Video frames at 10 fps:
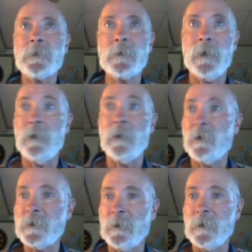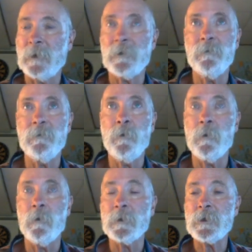are selected
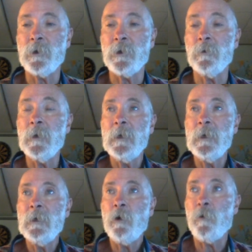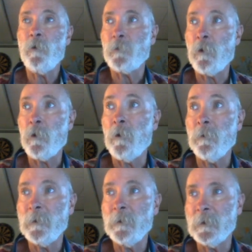for. So overall,
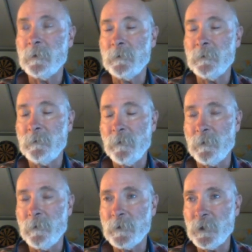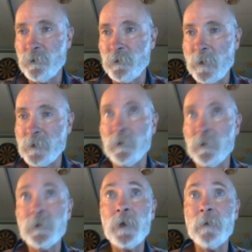there is a directional
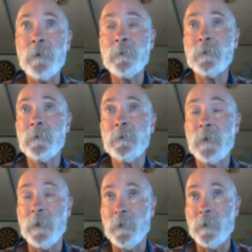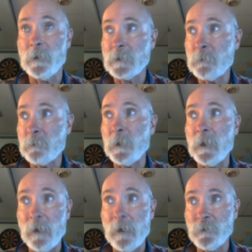shift in the
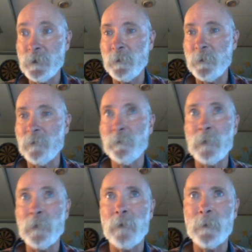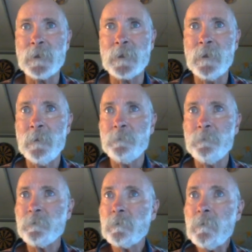average speed of bunny rabbits,
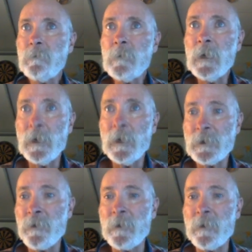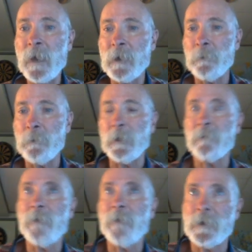so that they end up being
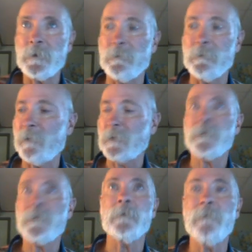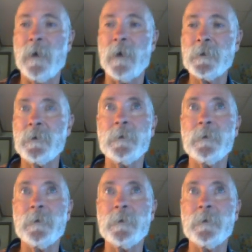faster and faster and faster.